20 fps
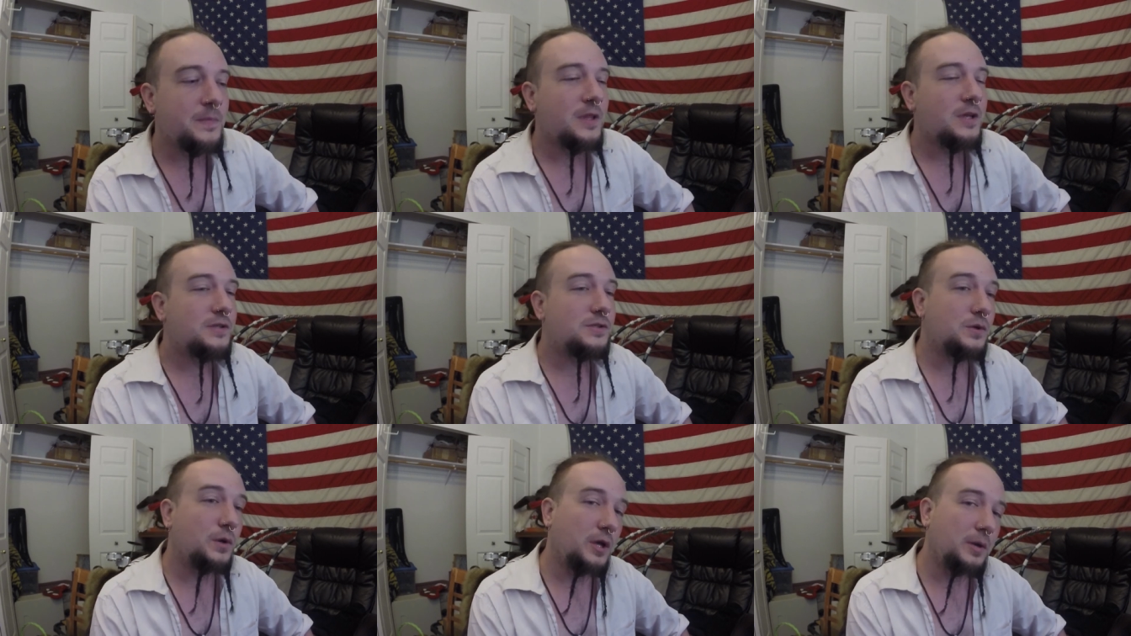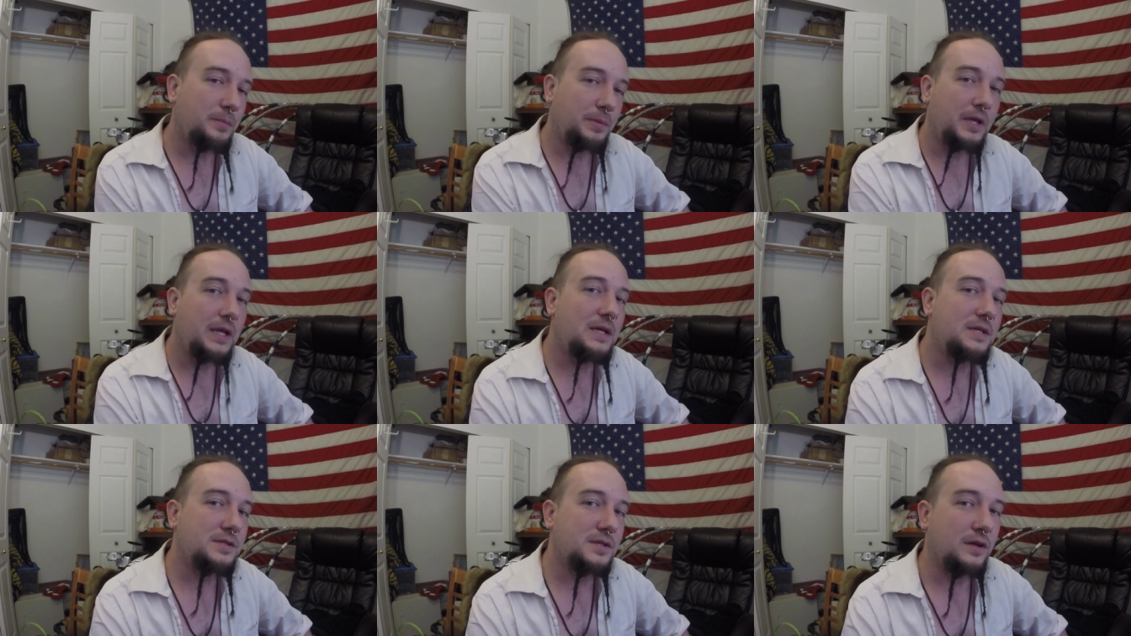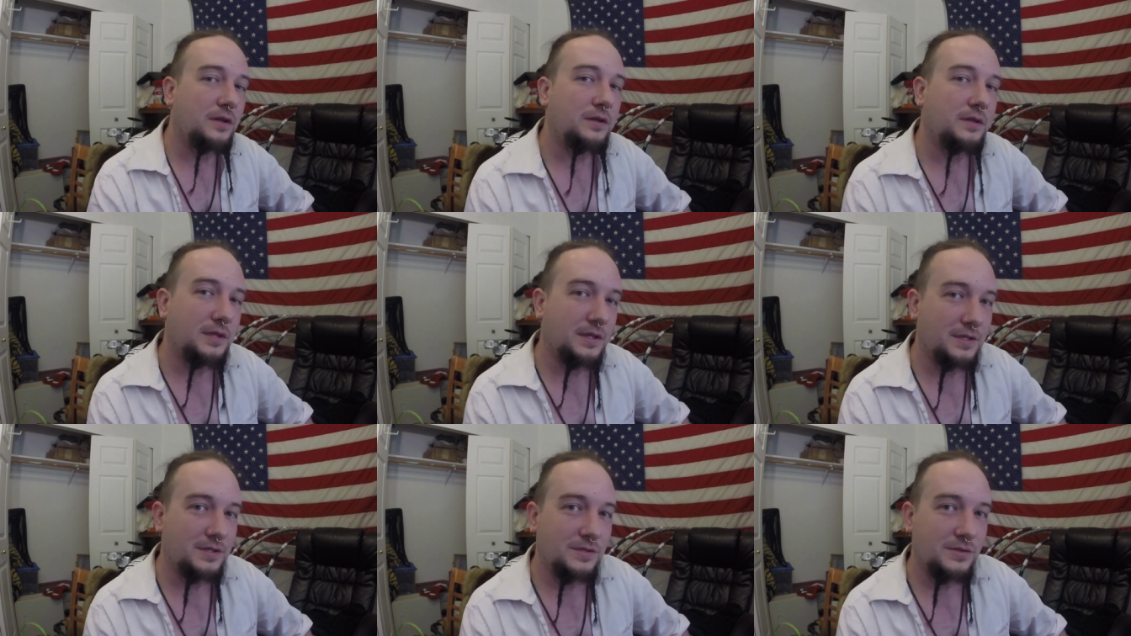So he plays on
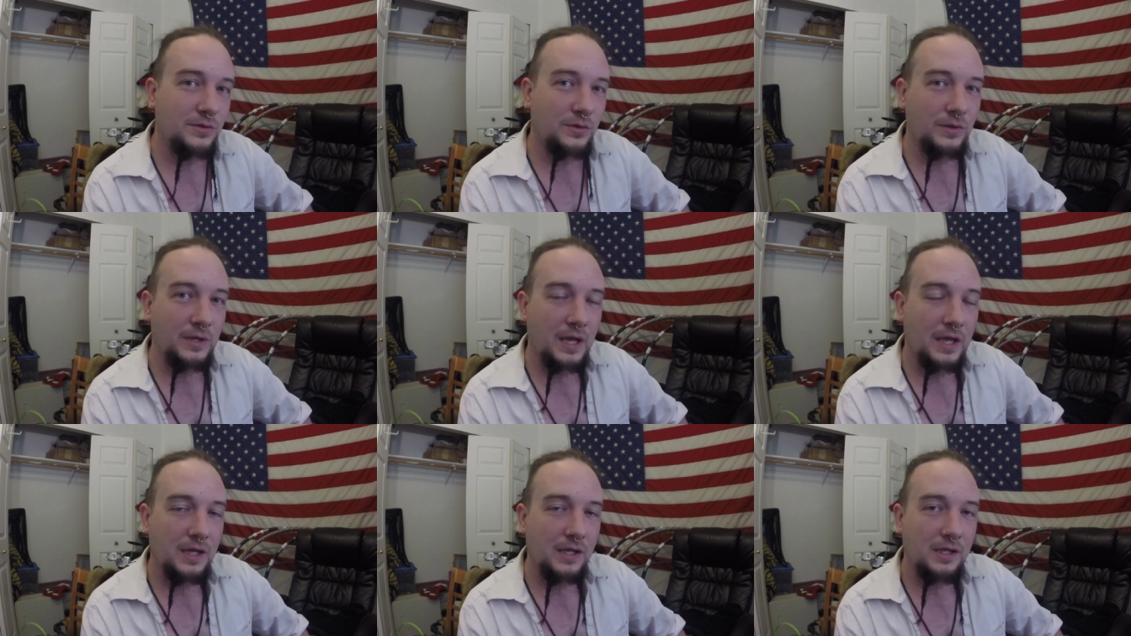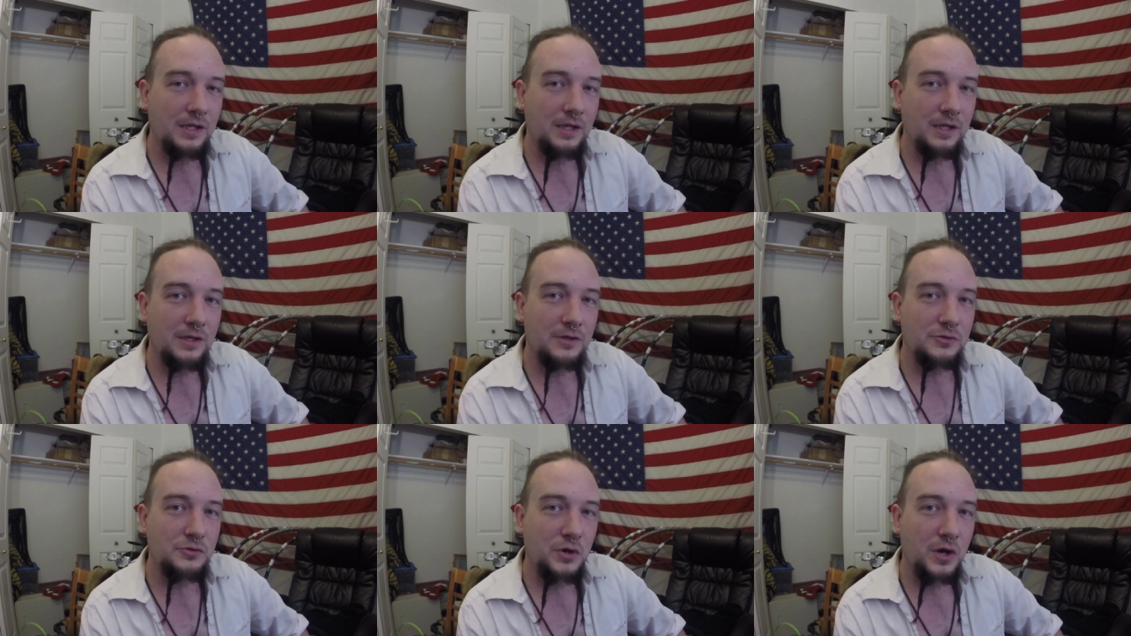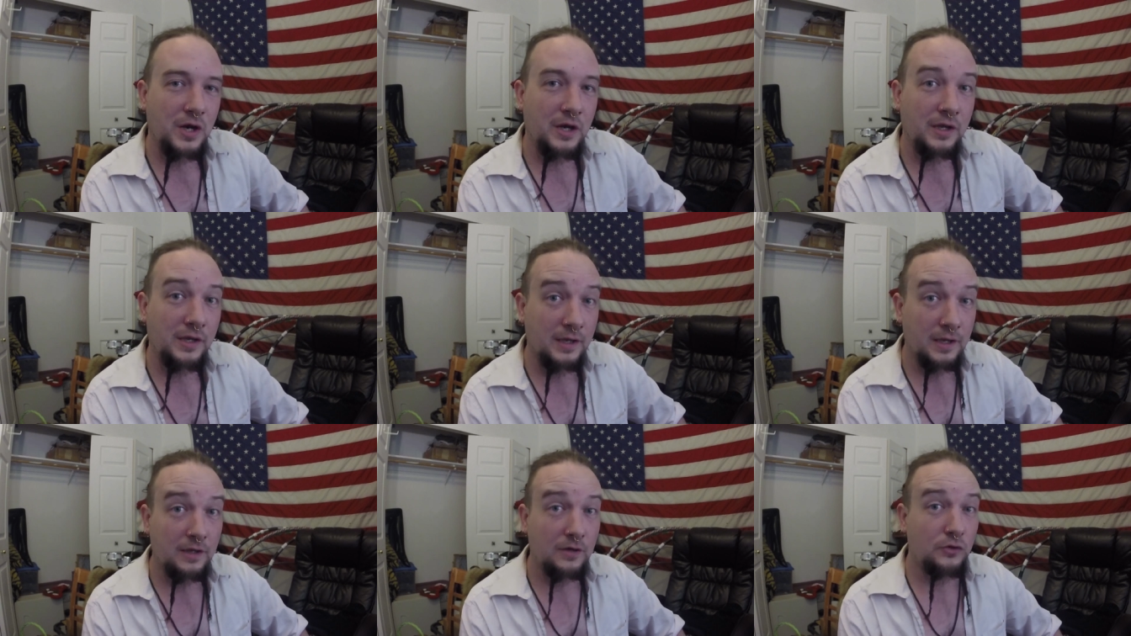this so that he can try
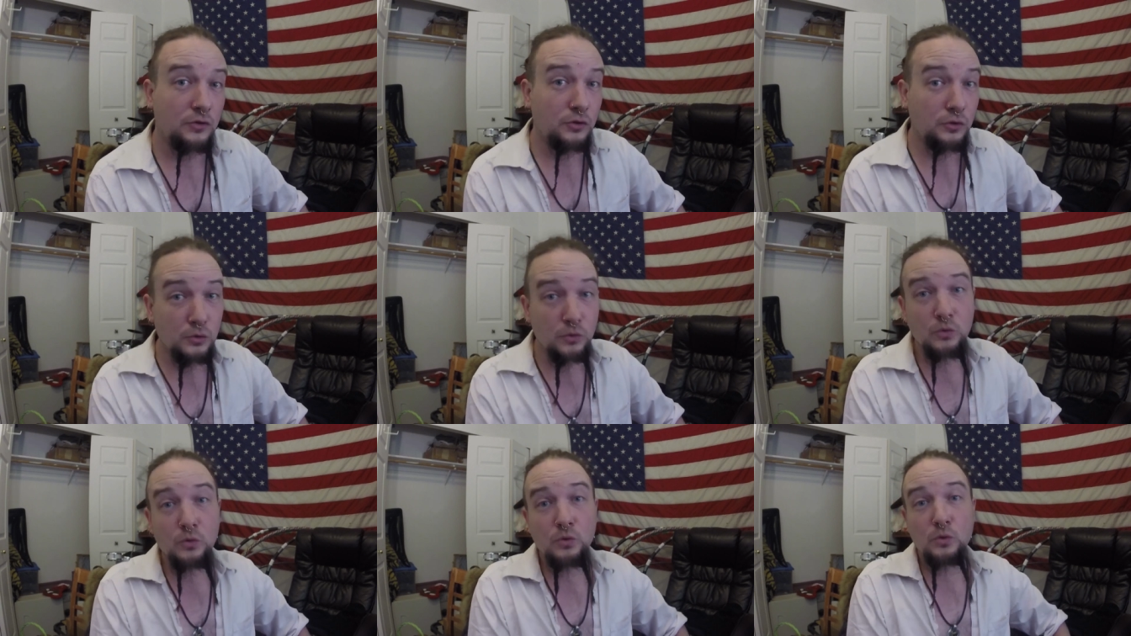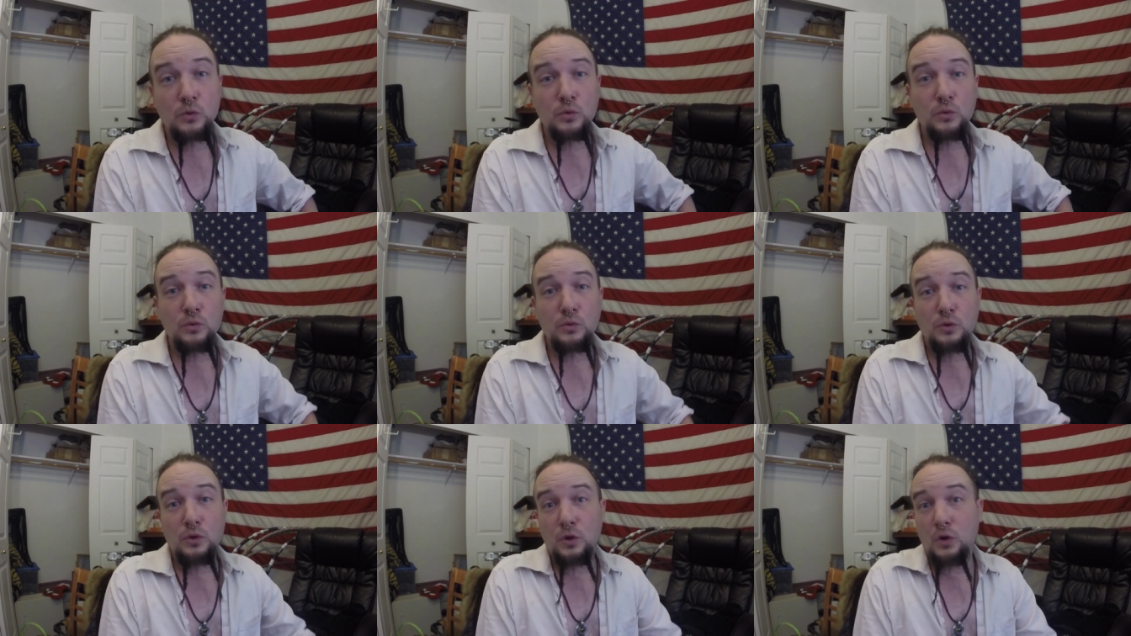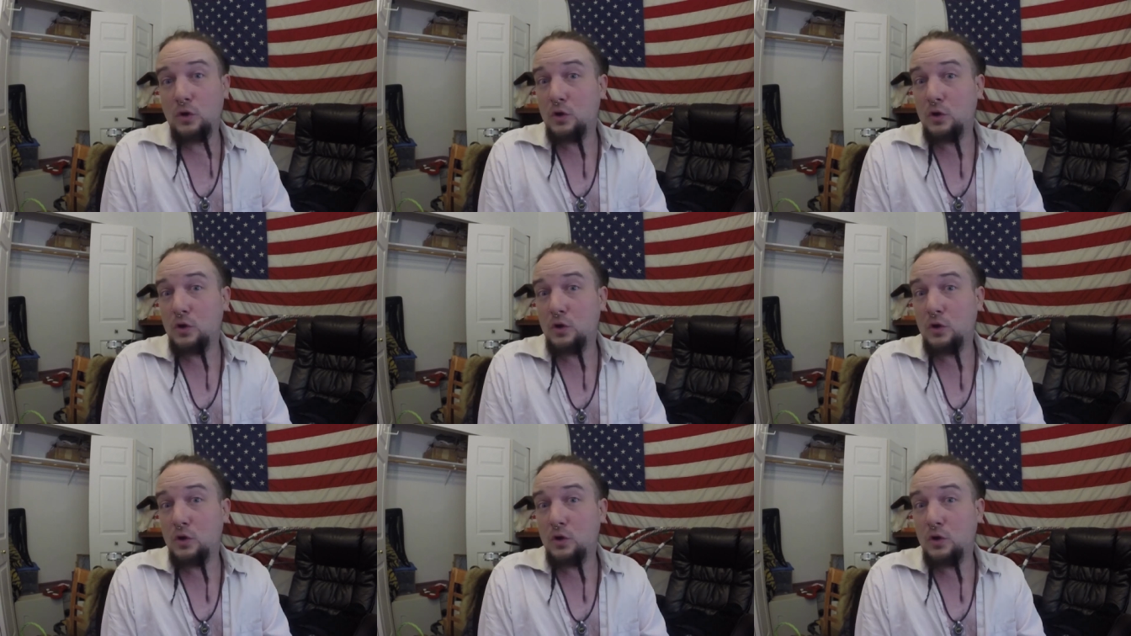and get you